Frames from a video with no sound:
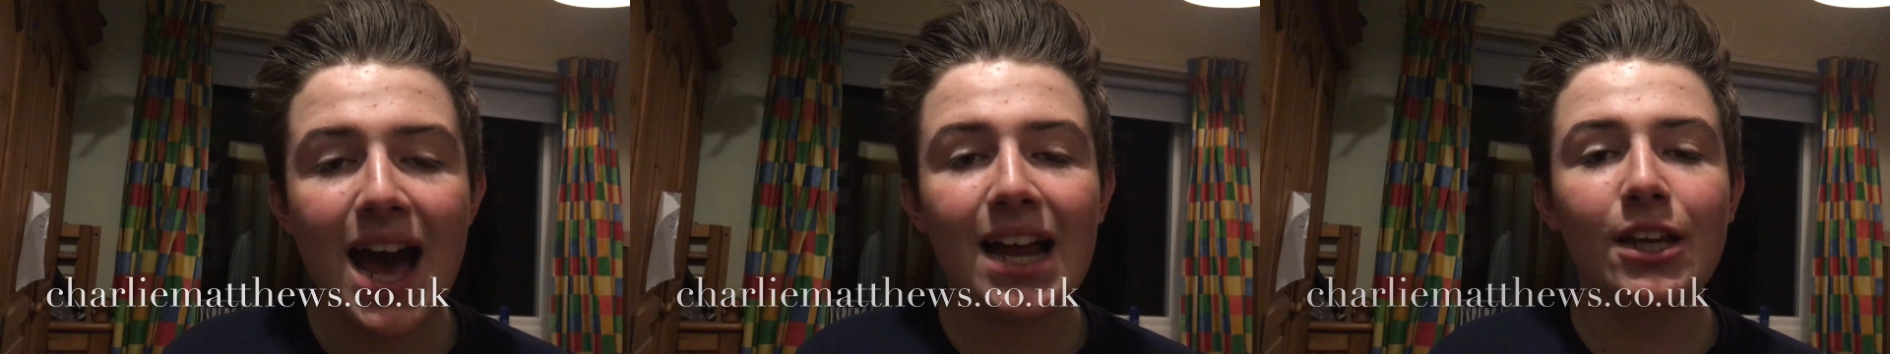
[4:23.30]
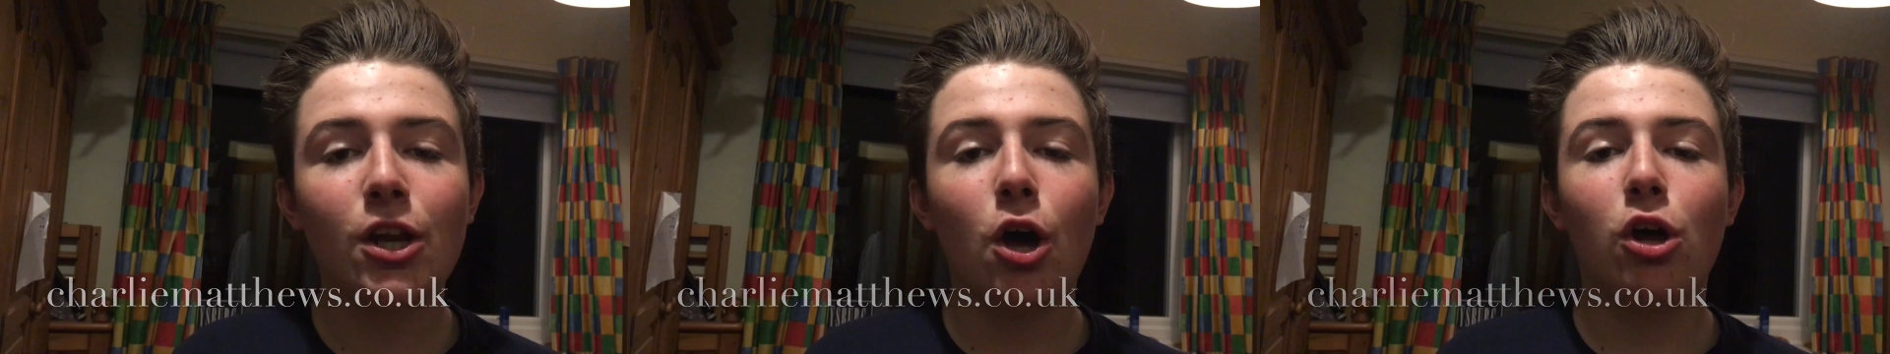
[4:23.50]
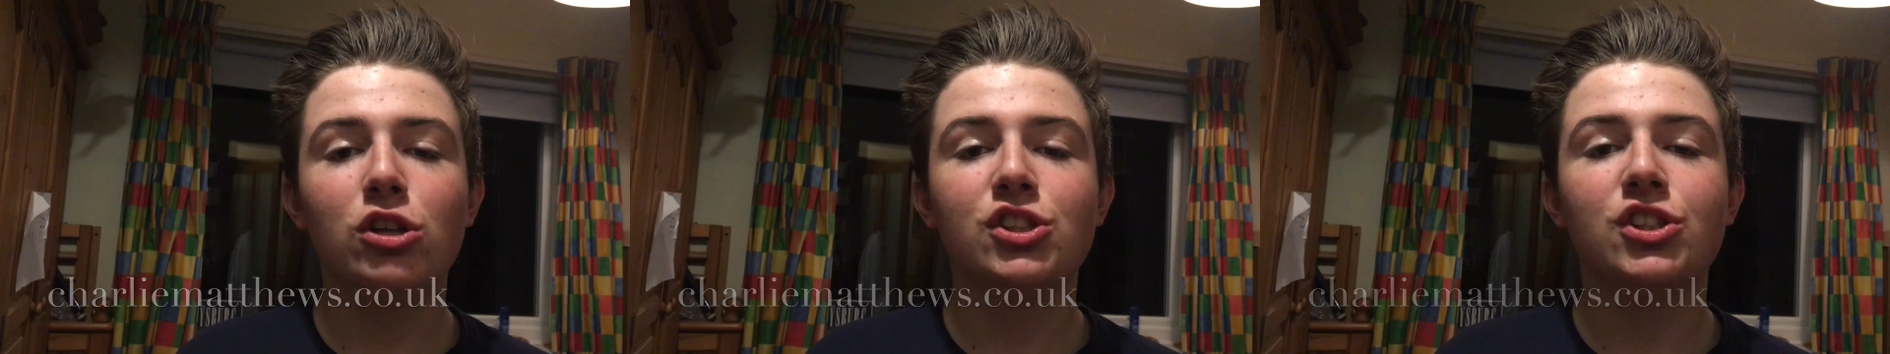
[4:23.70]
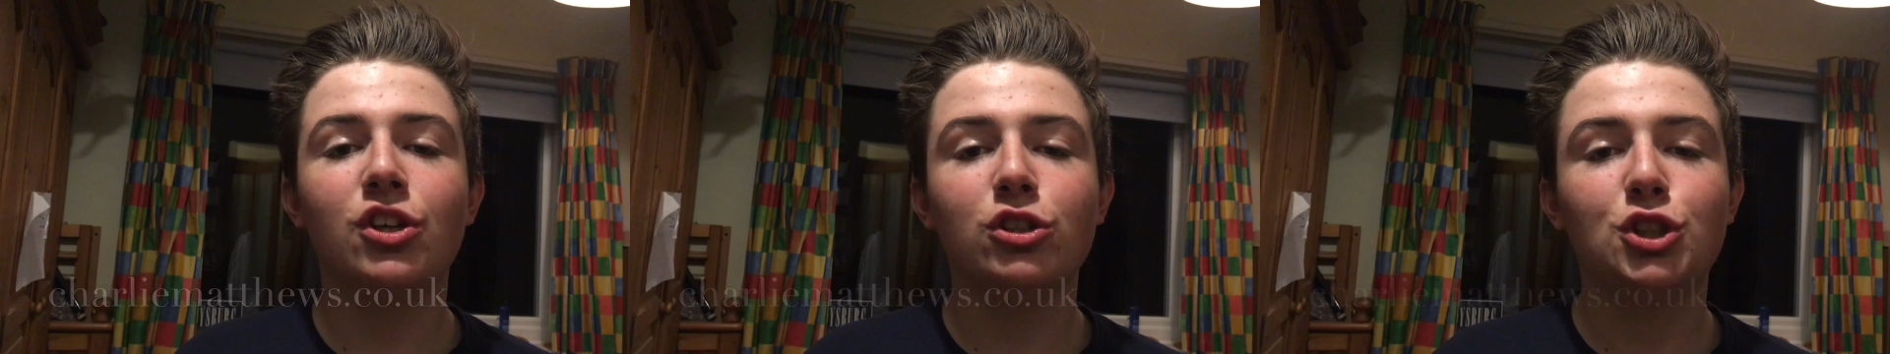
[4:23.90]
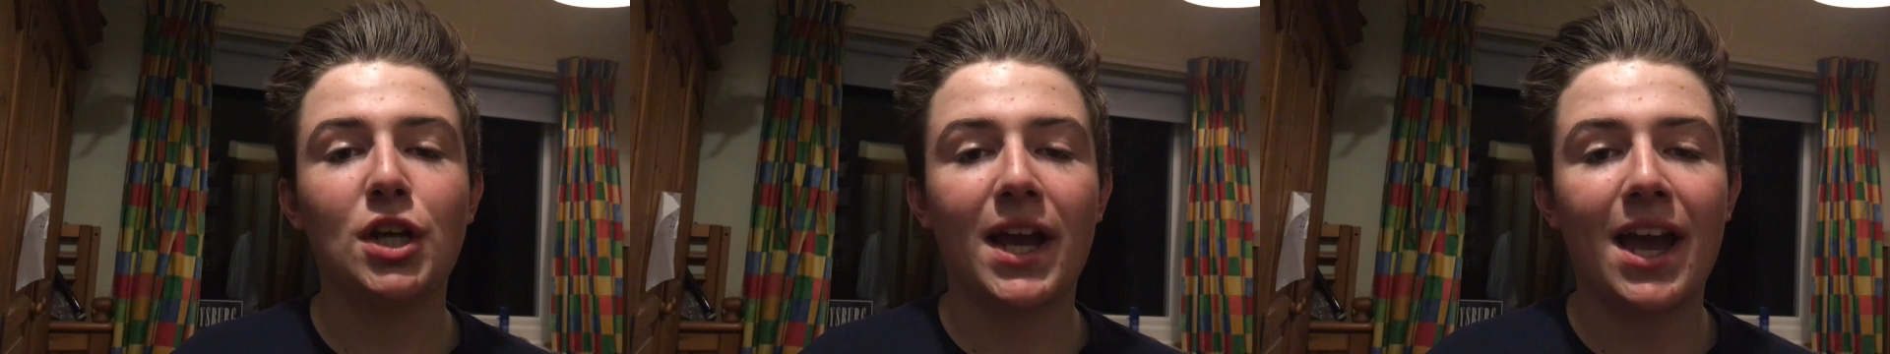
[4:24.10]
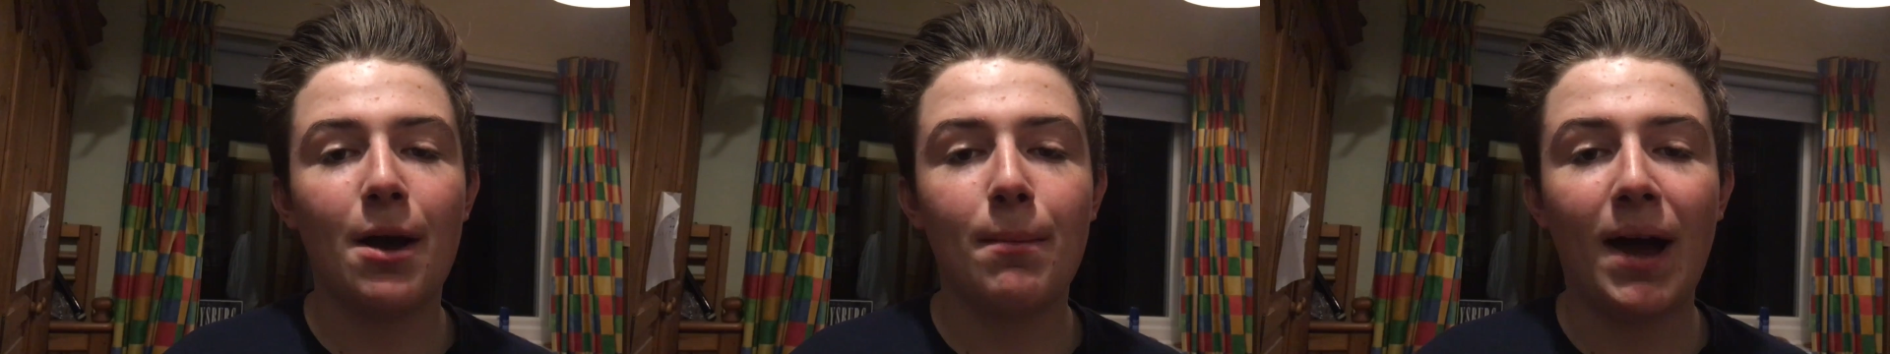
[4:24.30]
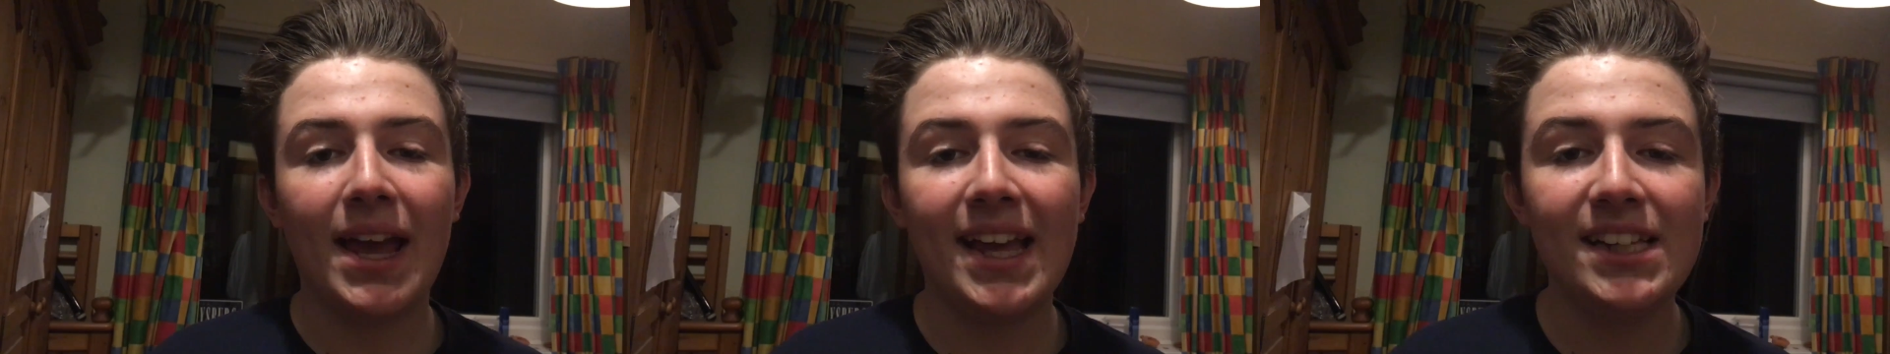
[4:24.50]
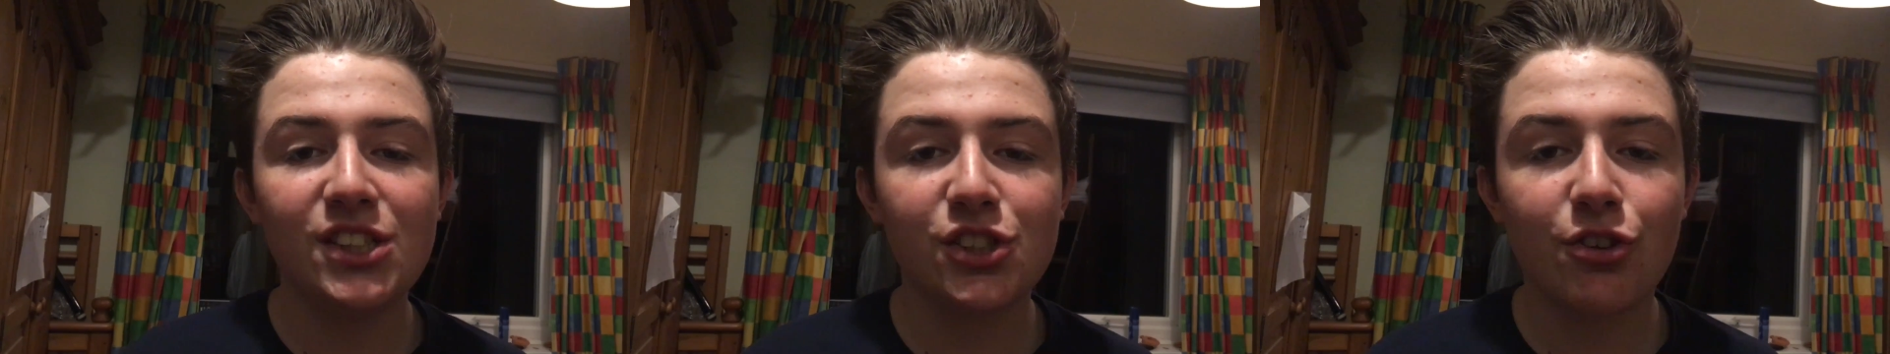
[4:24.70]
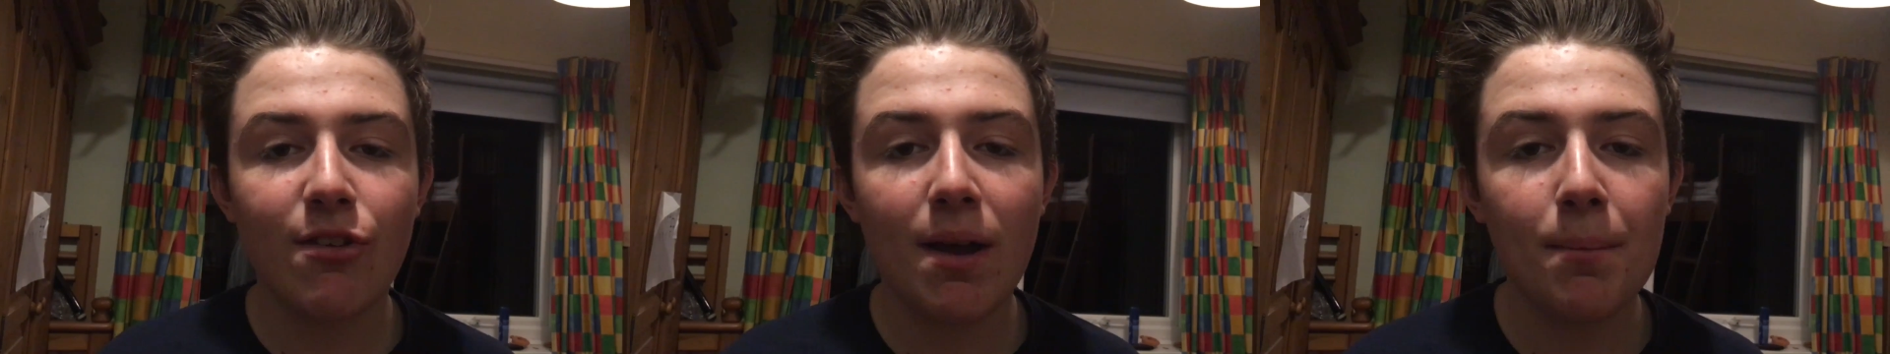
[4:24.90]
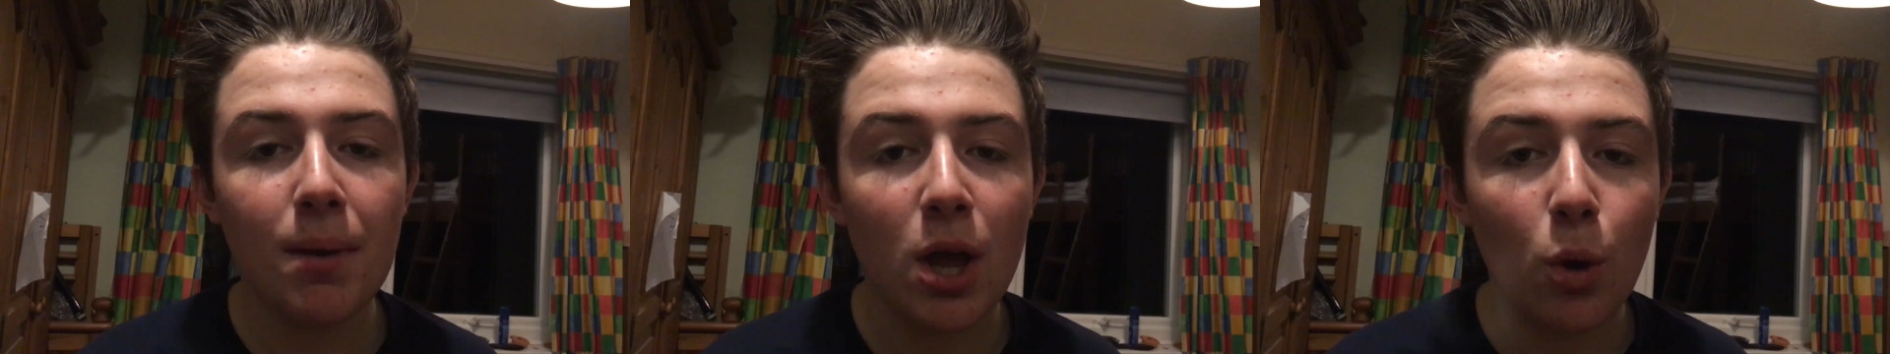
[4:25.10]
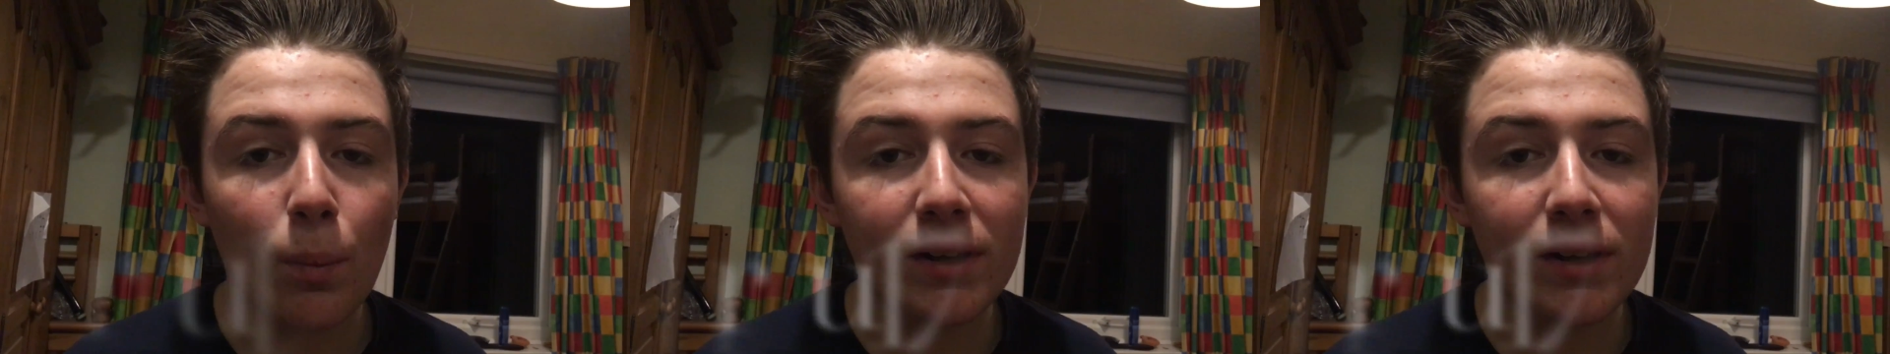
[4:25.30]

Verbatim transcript: And also check out my Instagram,